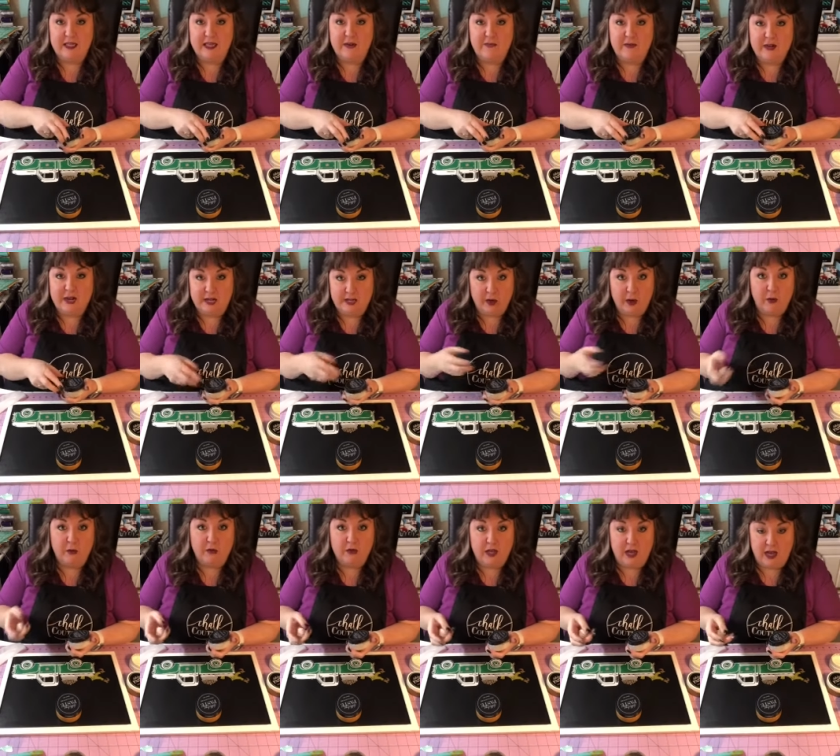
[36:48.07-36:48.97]
And when I go
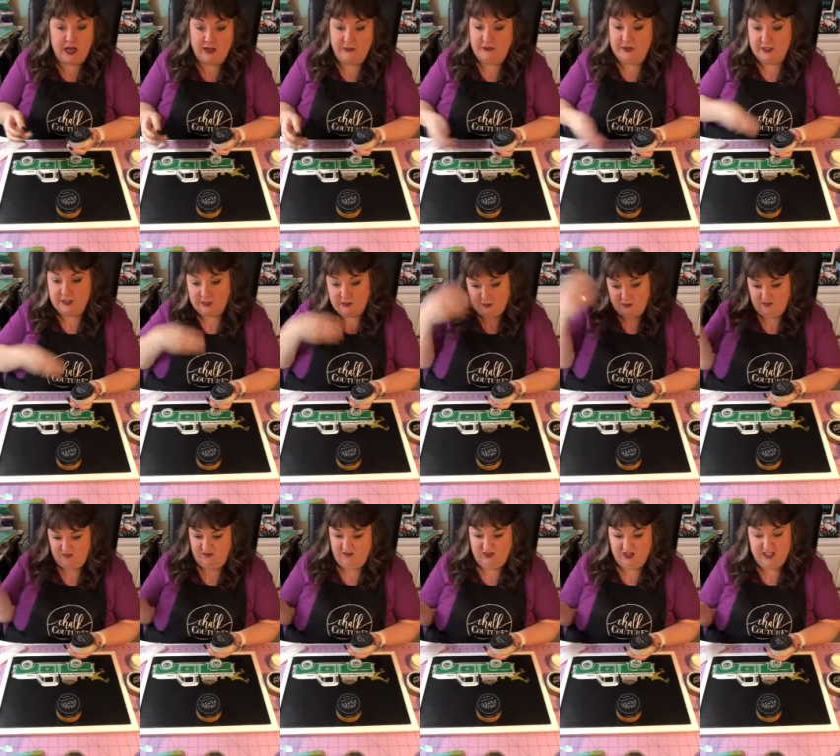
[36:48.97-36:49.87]
live, it's
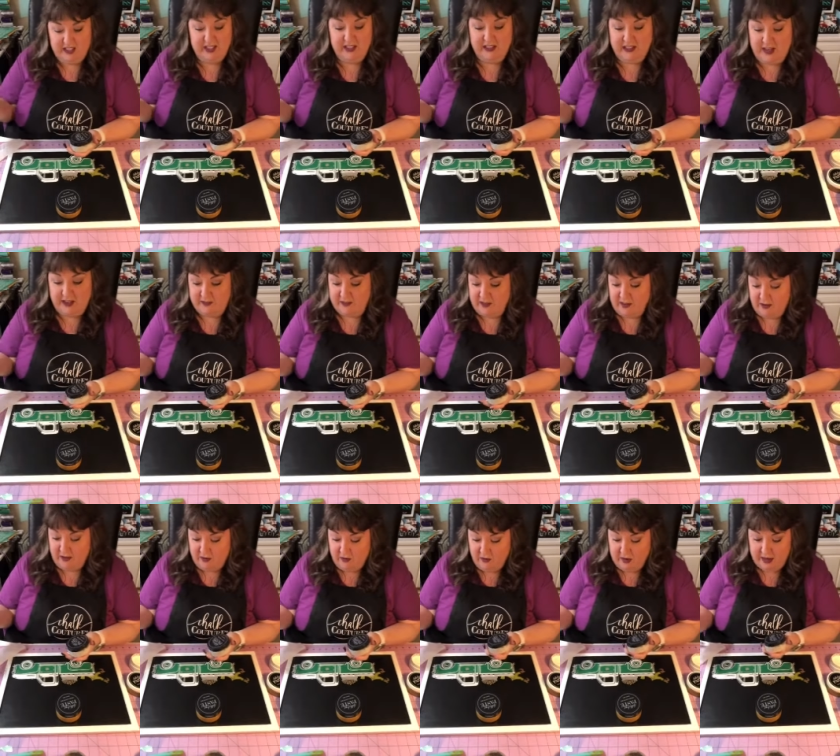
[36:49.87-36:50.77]
really loud and
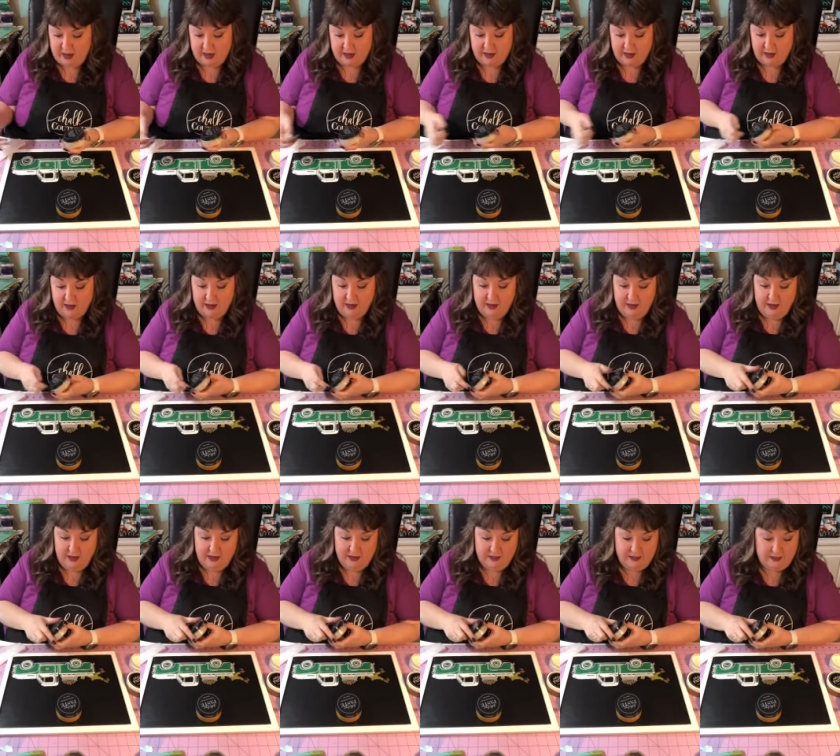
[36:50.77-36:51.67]
annoying.
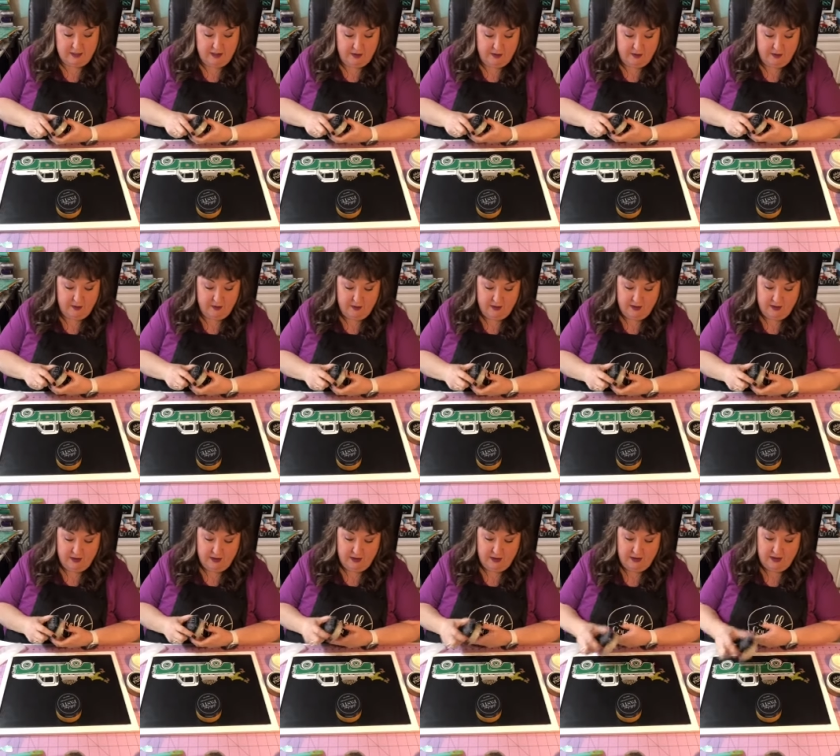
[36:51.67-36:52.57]
So
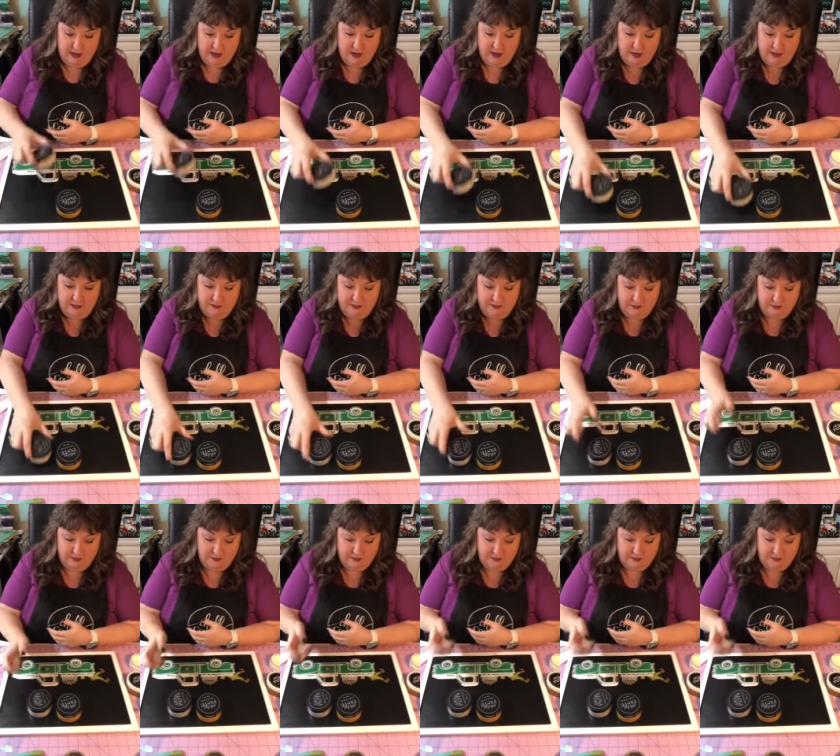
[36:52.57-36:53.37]
um,